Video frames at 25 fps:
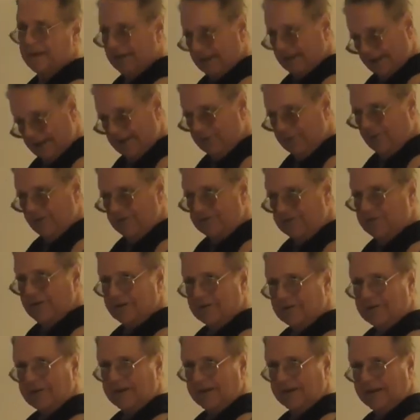Yeah, he was
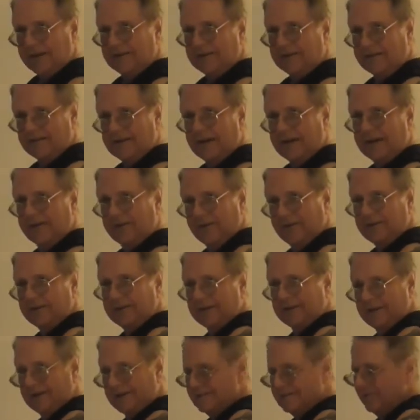there again tonight,
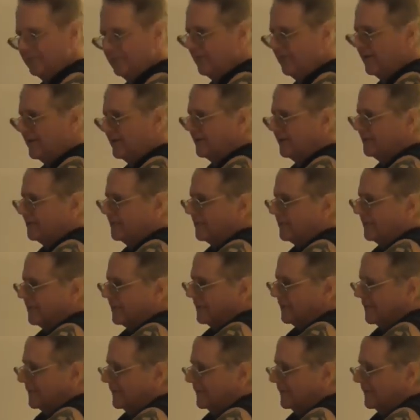wasn't he? Yes, he was.